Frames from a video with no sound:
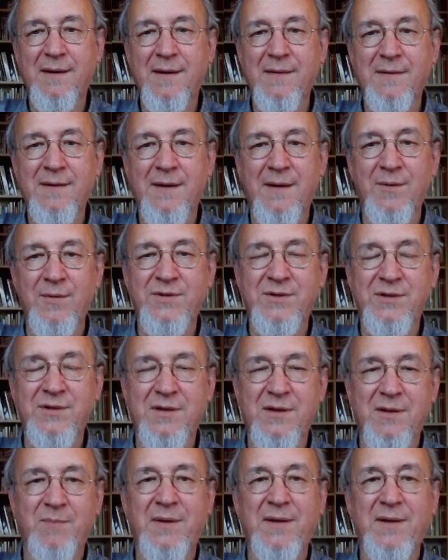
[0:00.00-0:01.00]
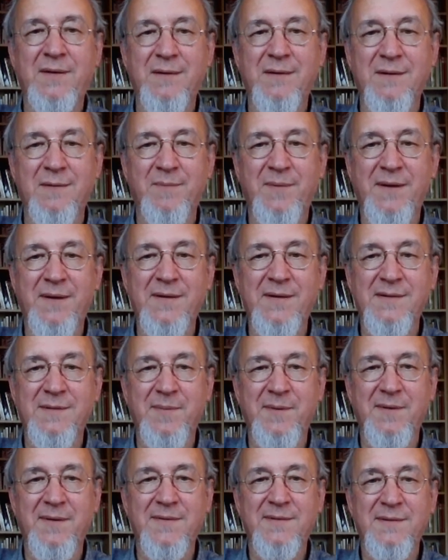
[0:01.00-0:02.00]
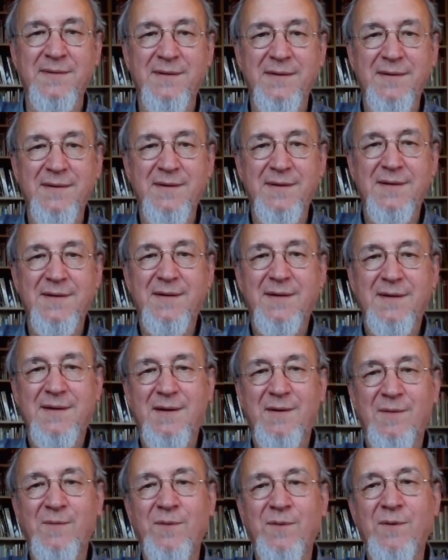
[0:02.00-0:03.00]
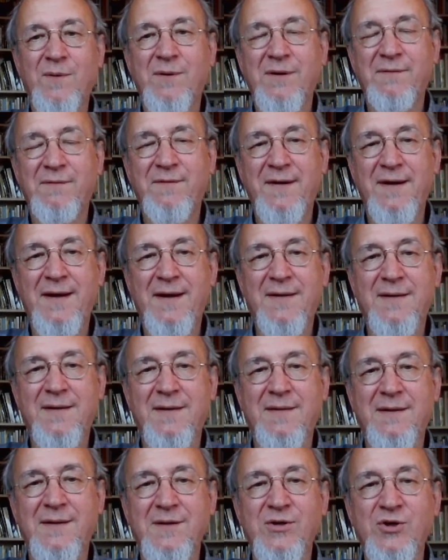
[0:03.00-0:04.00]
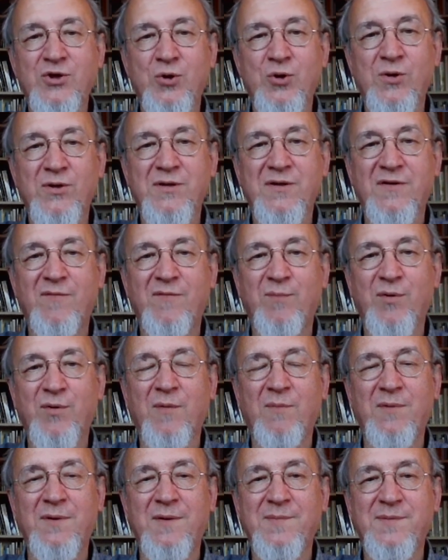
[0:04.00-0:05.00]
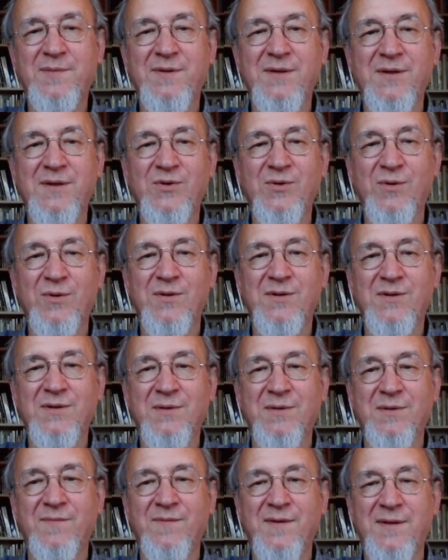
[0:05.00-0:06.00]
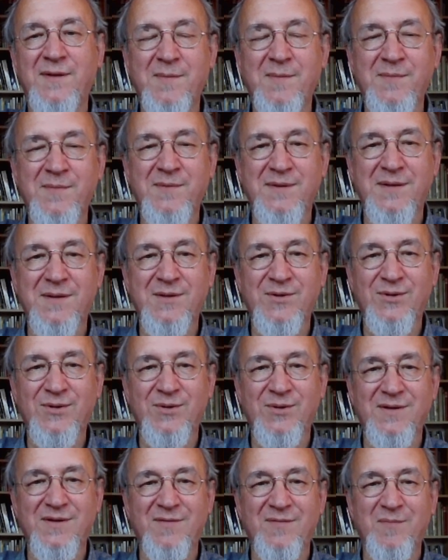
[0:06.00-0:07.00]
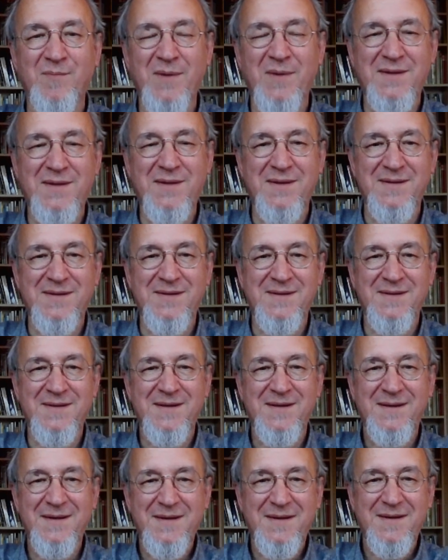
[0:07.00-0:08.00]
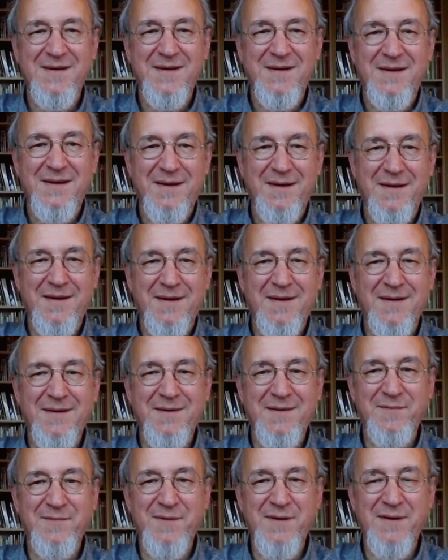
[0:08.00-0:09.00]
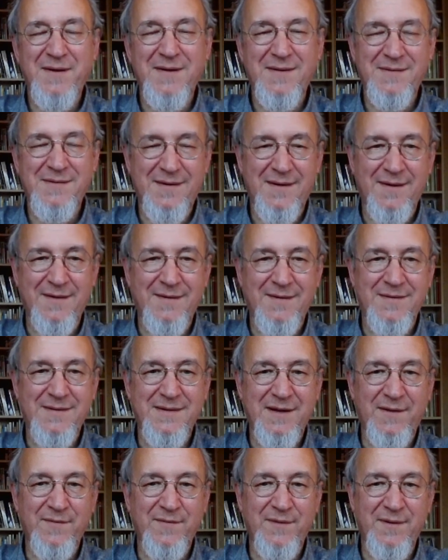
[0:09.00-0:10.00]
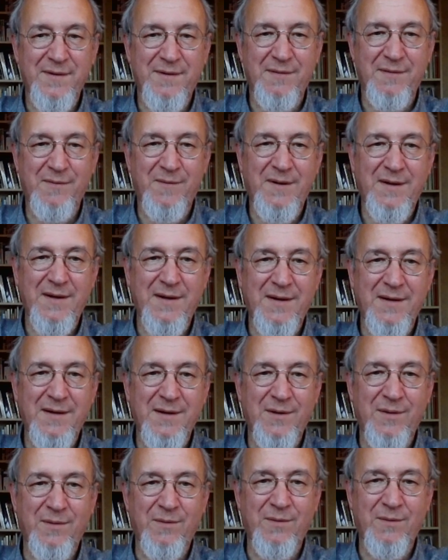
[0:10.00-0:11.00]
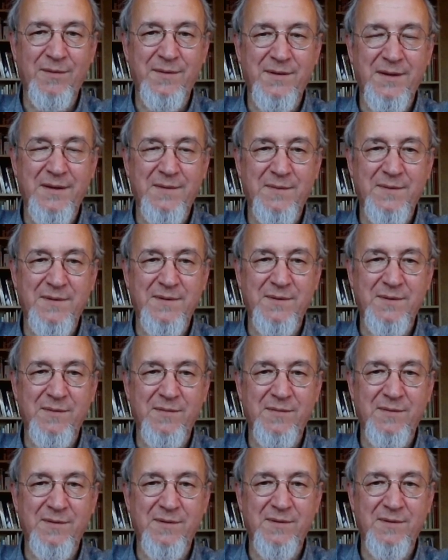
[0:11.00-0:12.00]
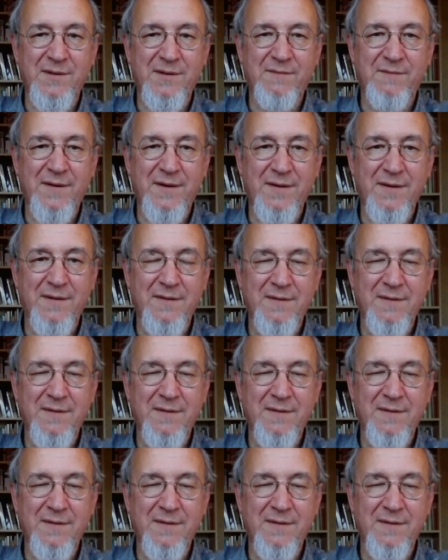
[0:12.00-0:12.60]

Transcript: ideological political principles were reflected in choice of problems, in choice of themes, in choice of methods, and various other stuff, you know, why all that was so different.